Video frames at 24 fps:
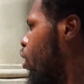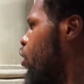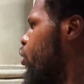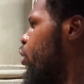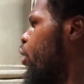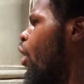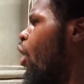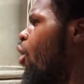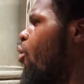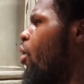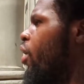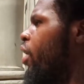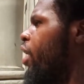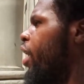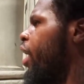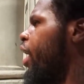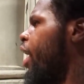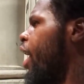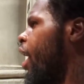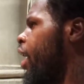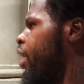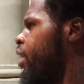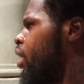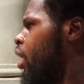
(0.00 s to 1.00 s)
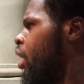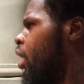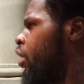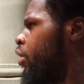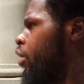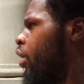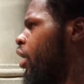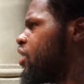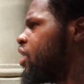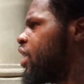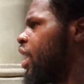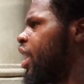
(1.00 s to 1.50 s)
to know where they at, you
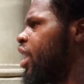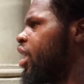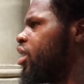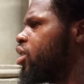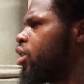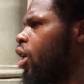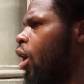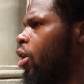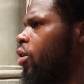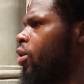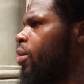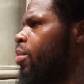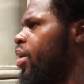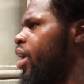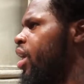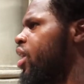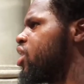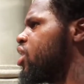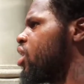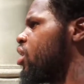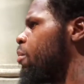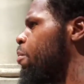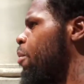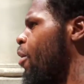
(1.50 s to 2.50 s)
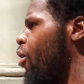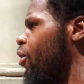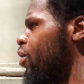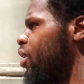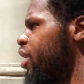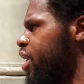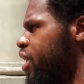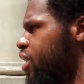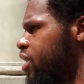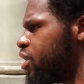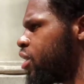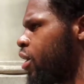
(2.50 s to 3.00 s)
know what I'm saying, and turn them in to the
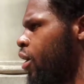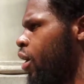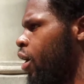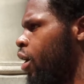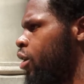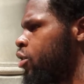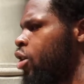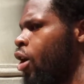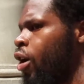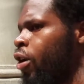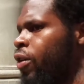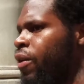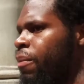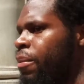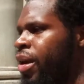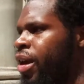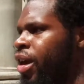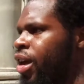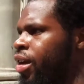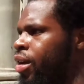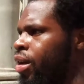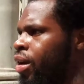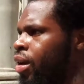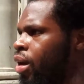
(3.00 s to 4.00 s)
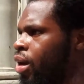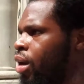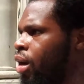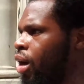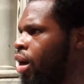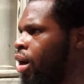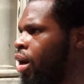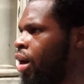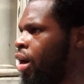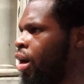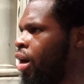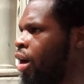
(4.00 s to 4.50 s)
police. Turn them in
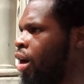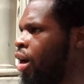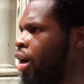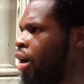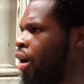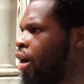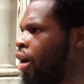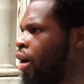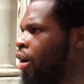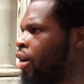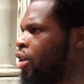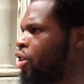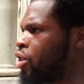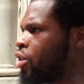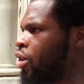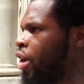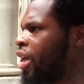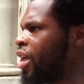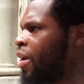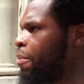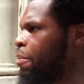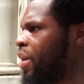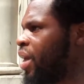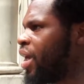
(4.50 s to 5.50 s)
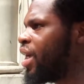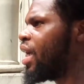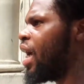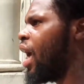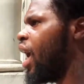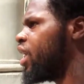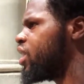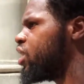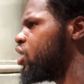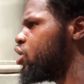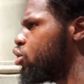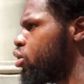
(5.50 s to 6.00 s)
so they can be in
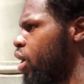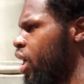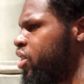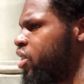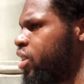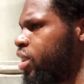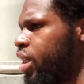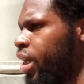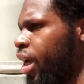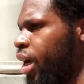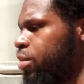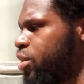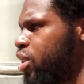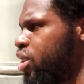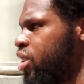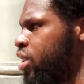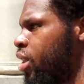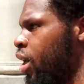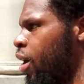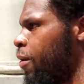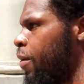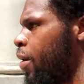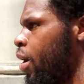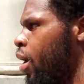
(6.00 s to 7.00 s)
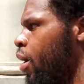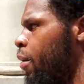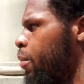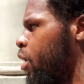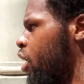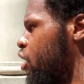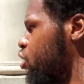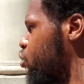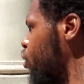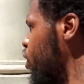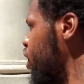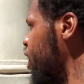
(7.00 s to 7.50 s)
concentration camps and stuff.
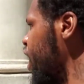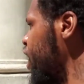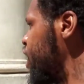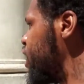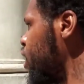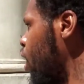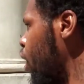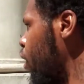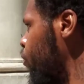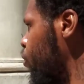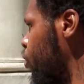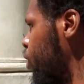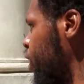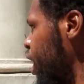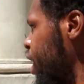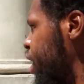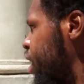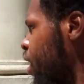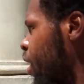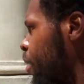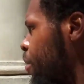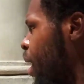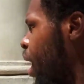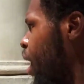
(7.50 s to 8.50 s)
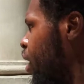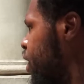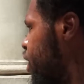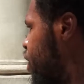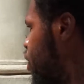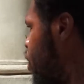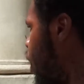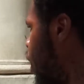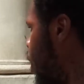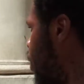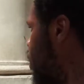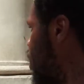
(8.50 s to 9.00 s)
Because when they come out and
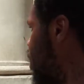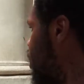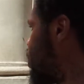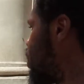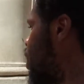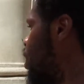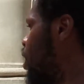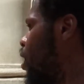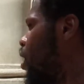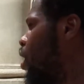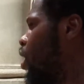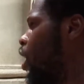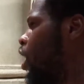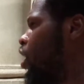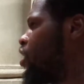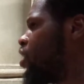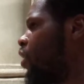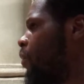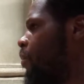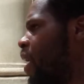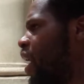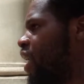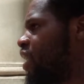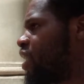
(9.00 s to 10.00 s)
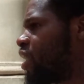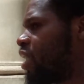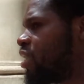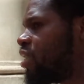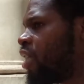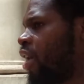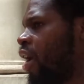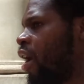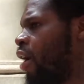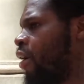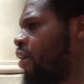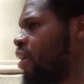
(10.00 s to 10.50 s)
call us domestic
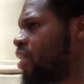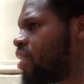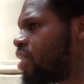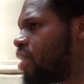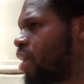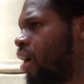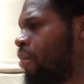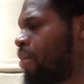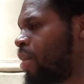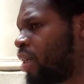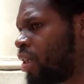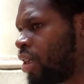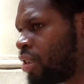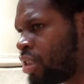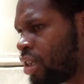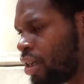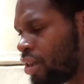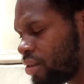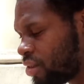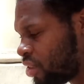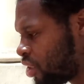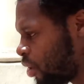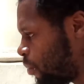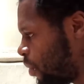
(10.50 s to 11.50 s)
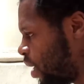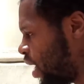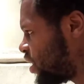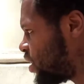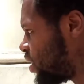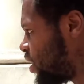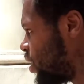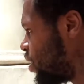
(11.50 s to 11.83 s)
terrorists, domestic